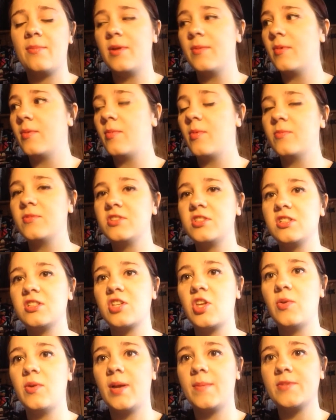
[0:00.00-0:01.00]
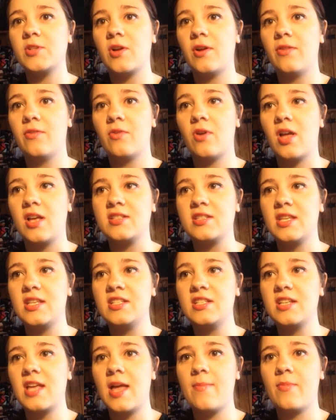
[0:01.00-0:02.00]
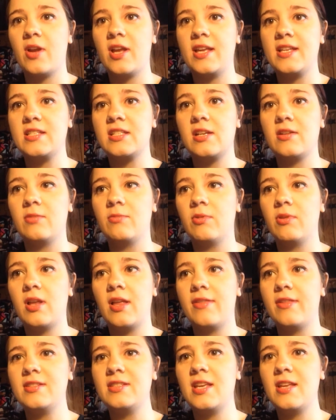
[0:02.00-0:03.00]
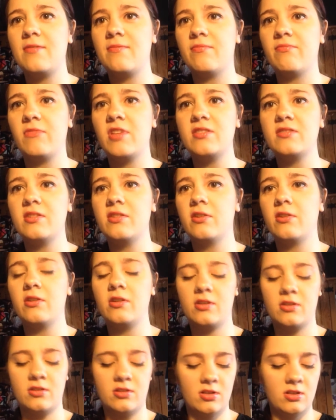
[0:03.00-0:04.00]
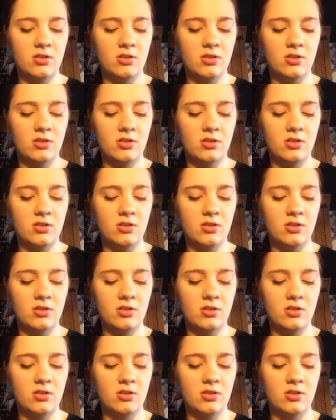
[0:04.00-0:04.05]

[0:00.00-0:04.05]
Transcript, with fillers: Me and my mum was just queuing up to go to the rides and they just kept breaking down and we were like, this ain't, this ain't good.